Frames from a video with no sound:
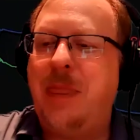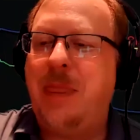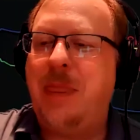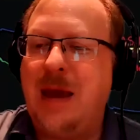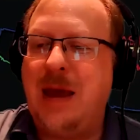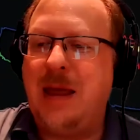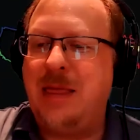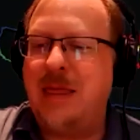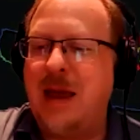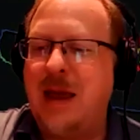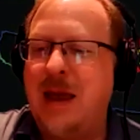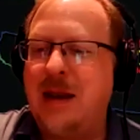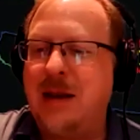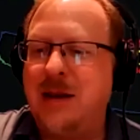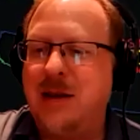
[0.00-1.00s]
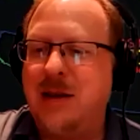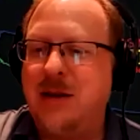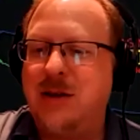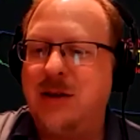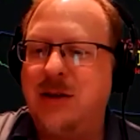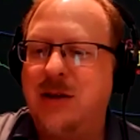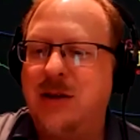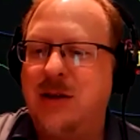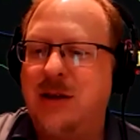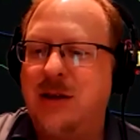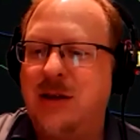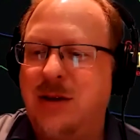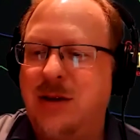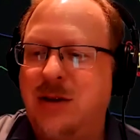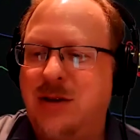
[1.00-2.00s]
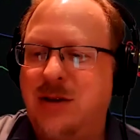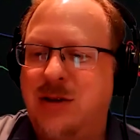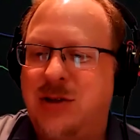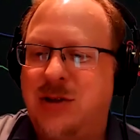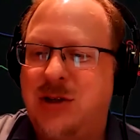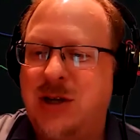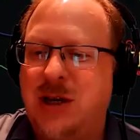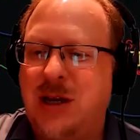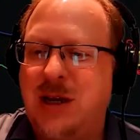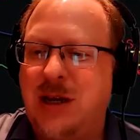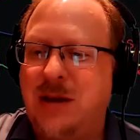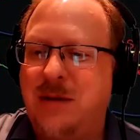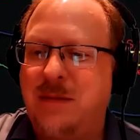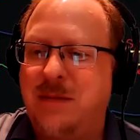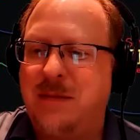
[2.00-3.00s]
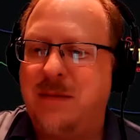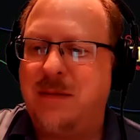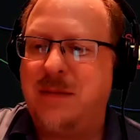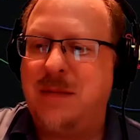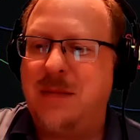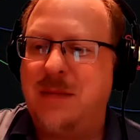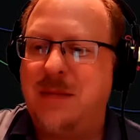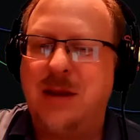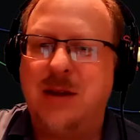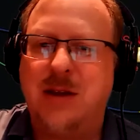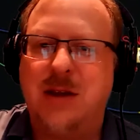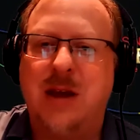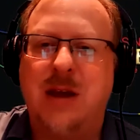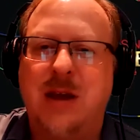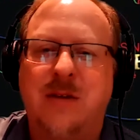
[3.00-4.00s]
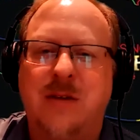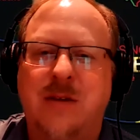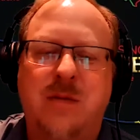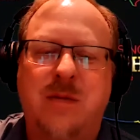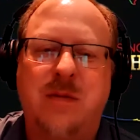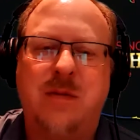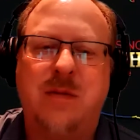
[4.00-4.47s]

And then she is